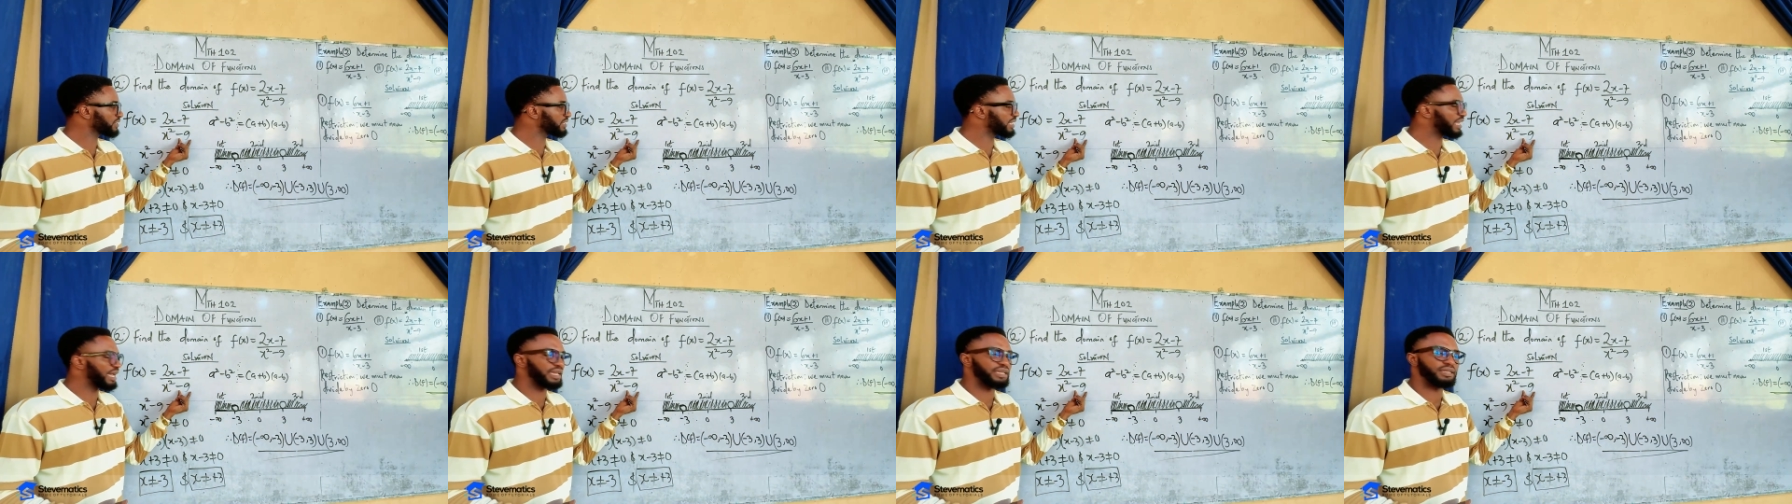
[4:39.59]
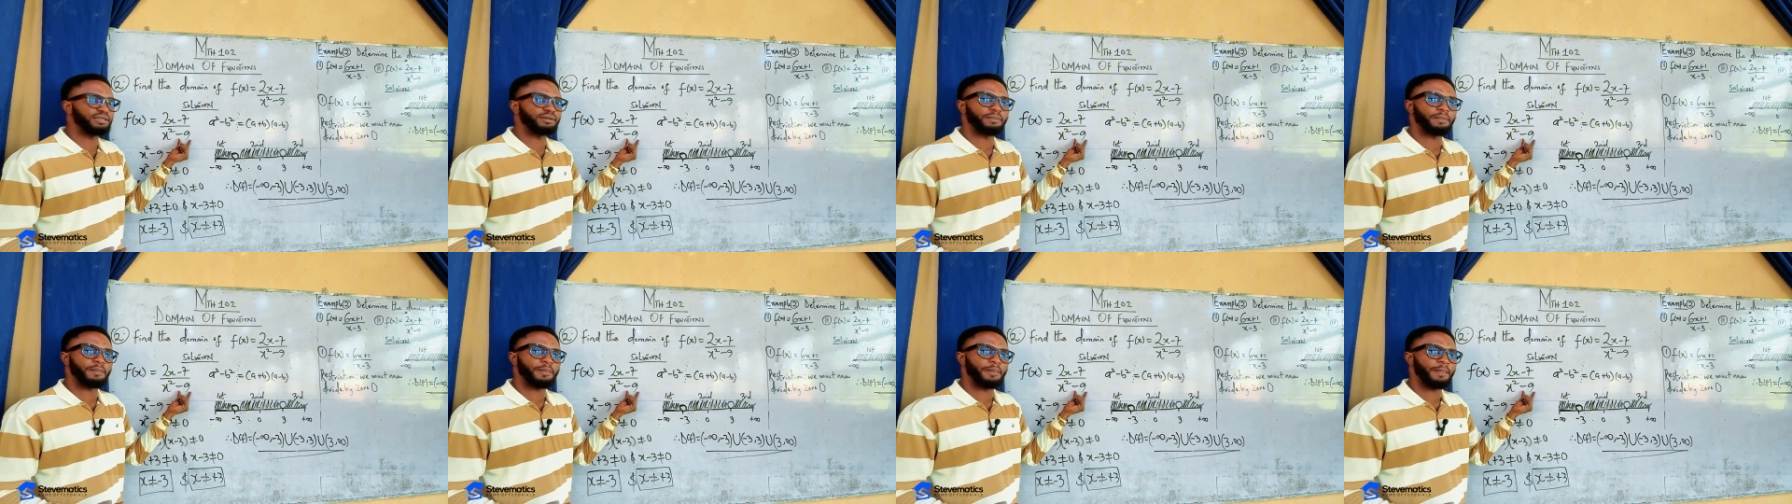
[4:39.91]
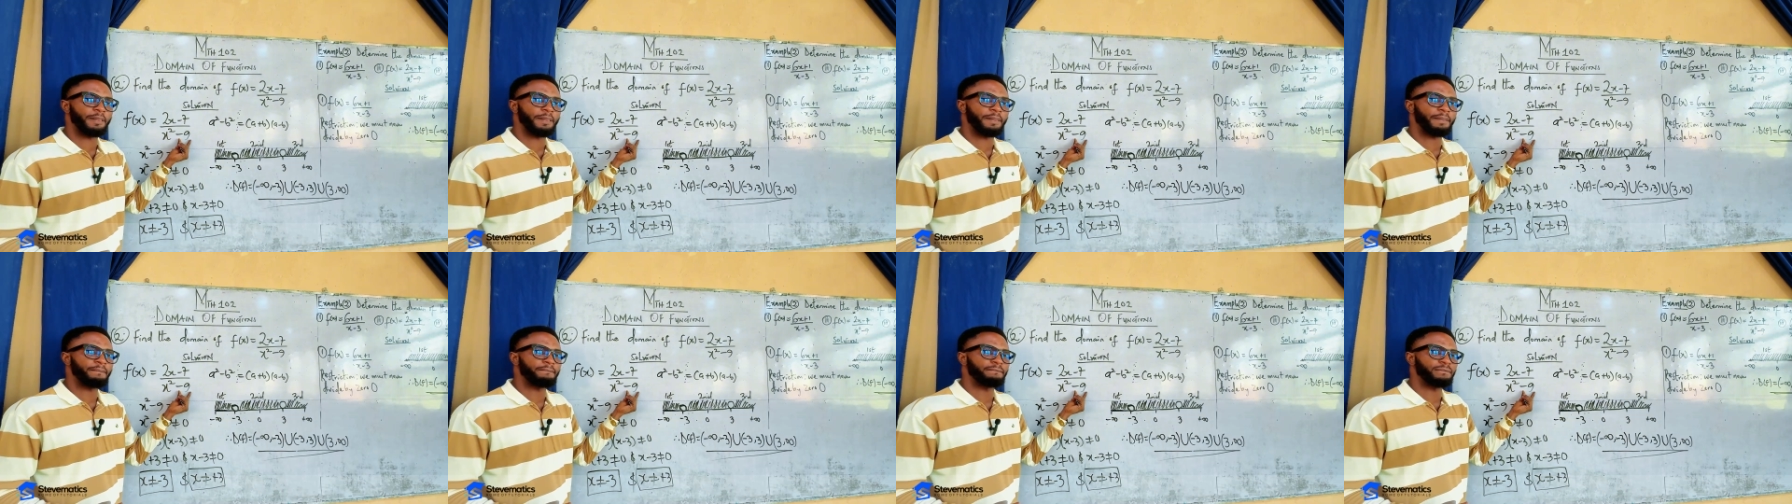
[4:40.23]
9
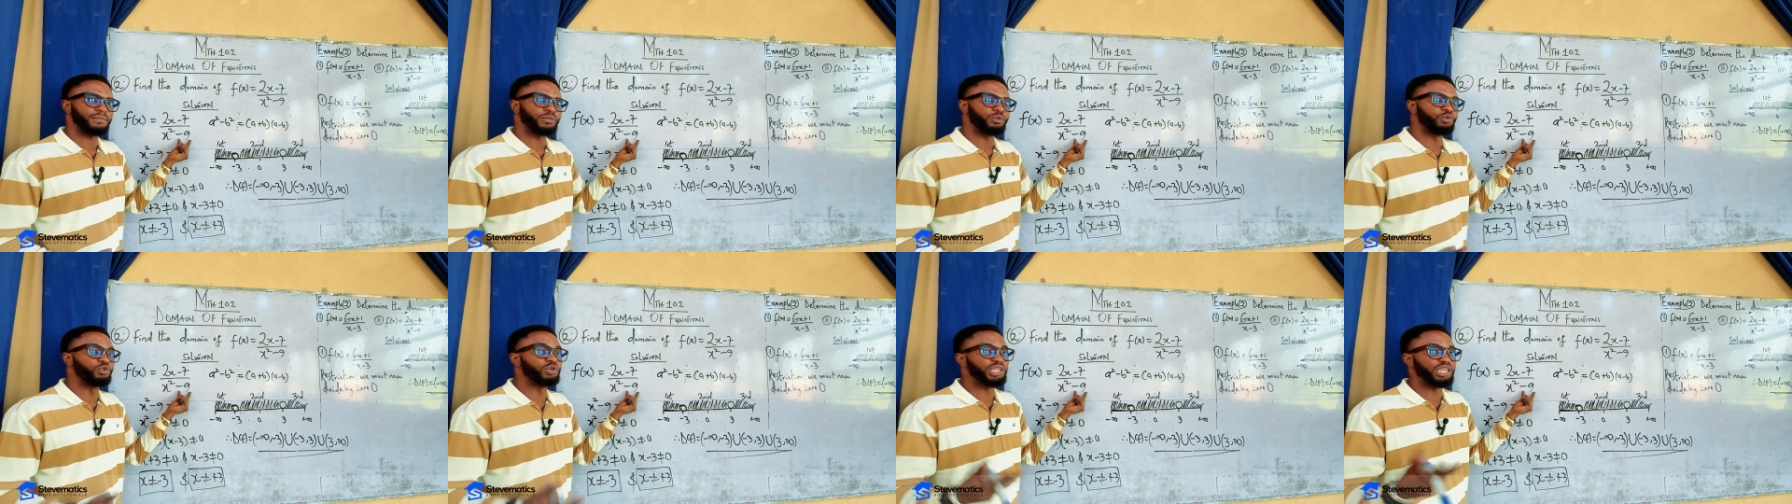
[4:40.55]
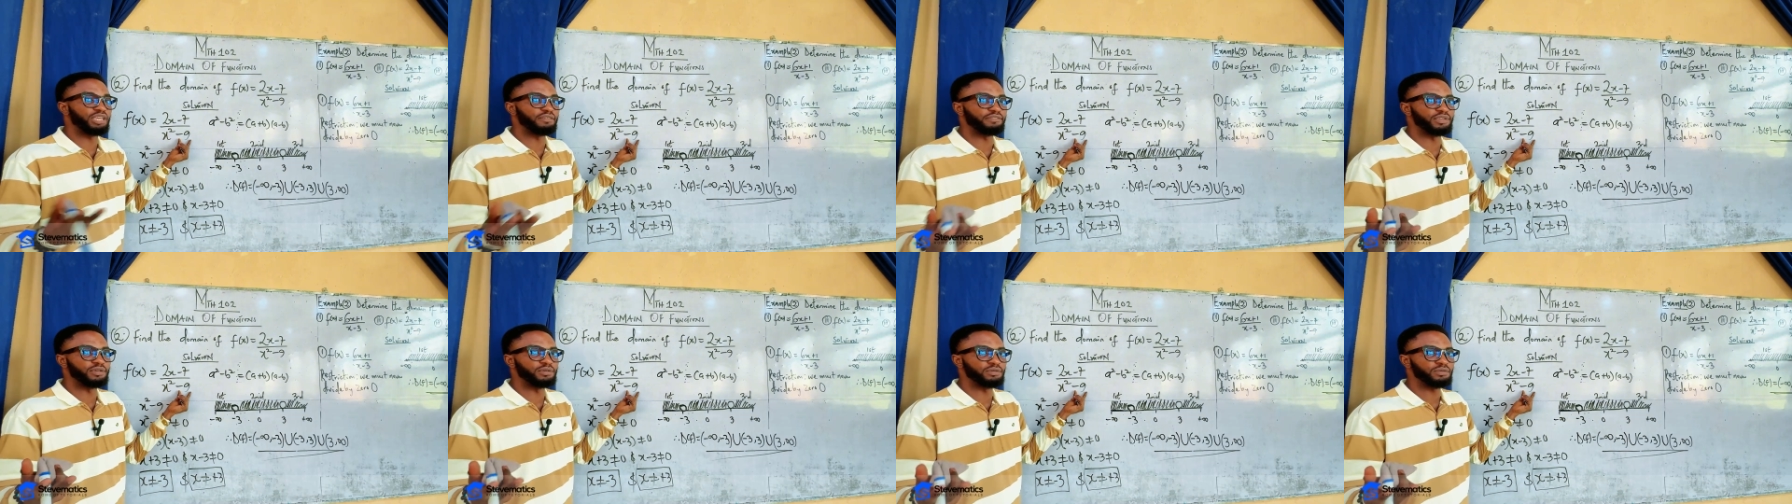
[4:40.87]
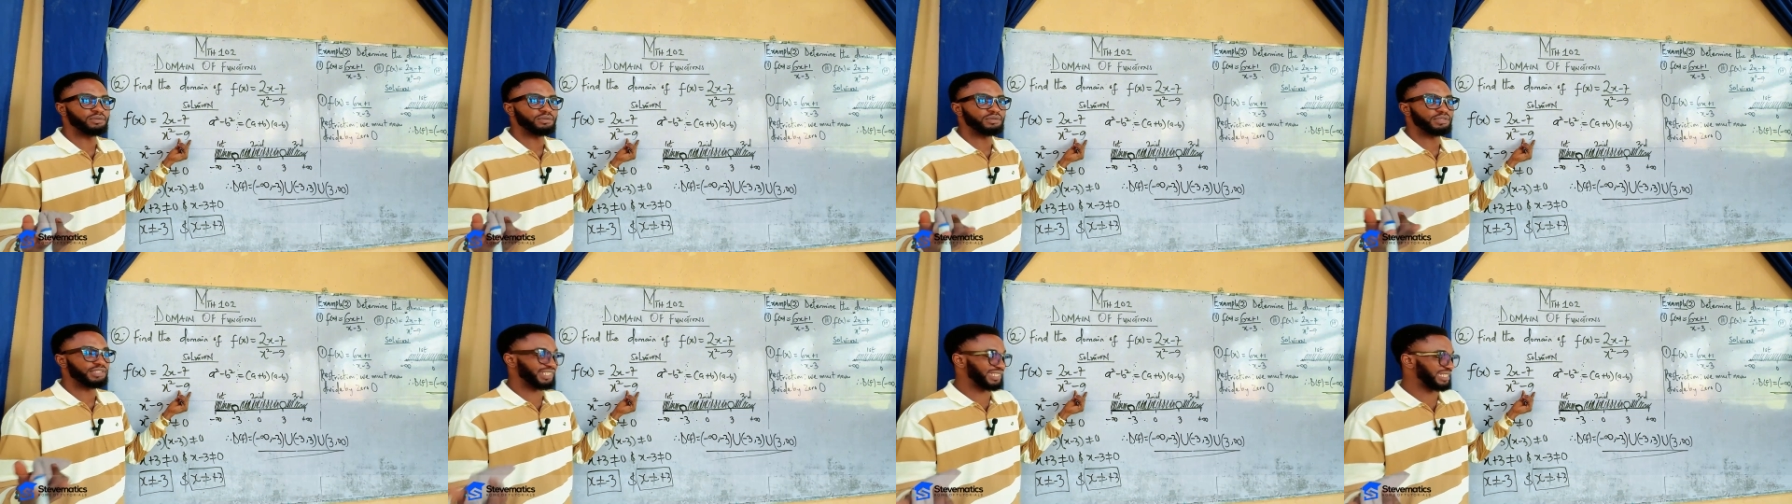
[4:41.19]
will give
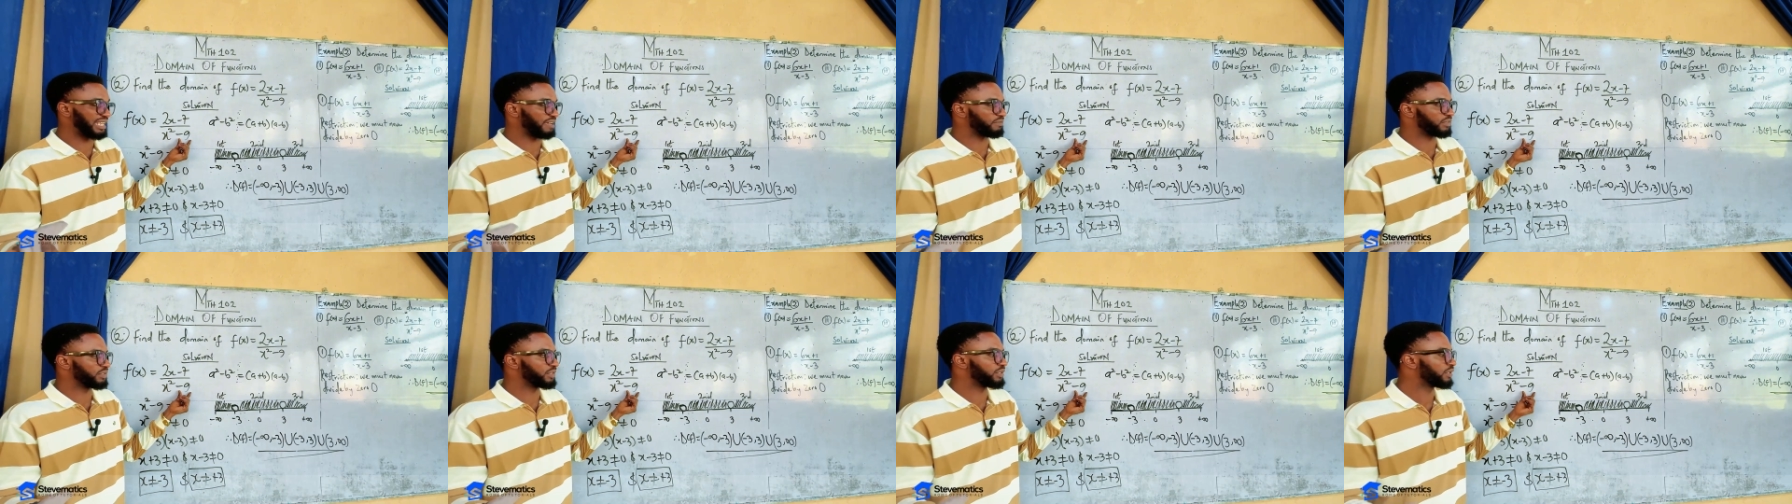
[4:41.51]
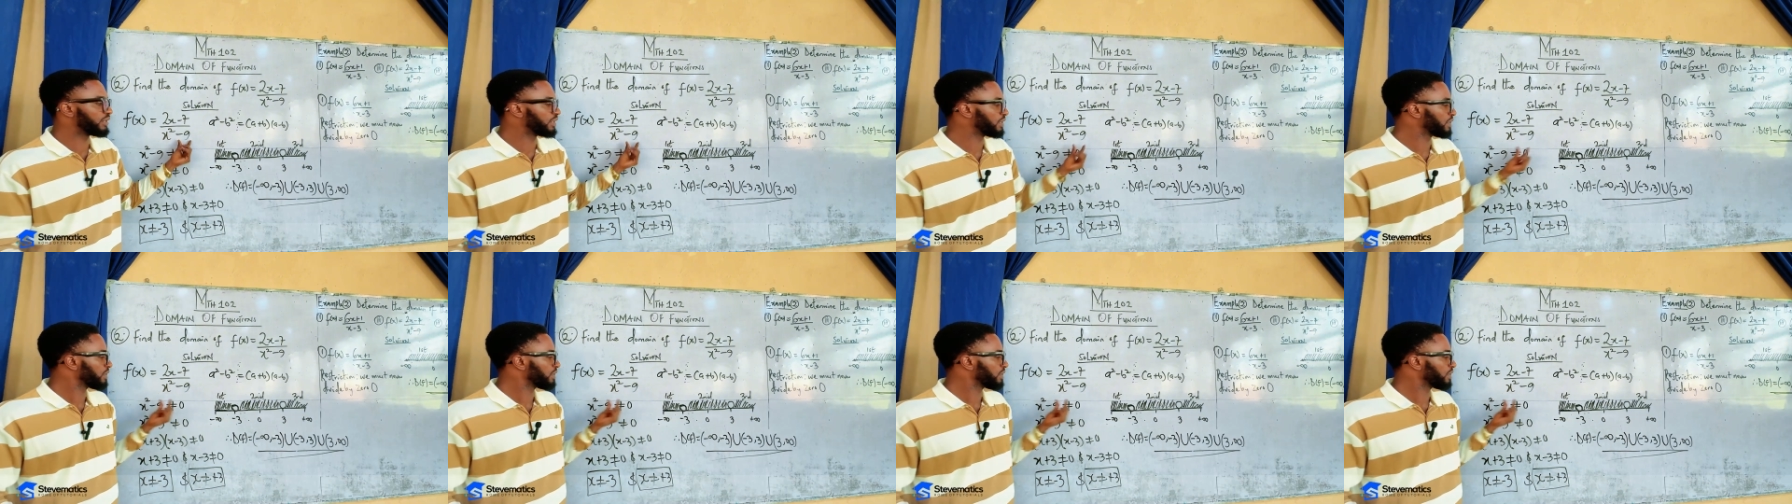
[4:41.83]
you 7.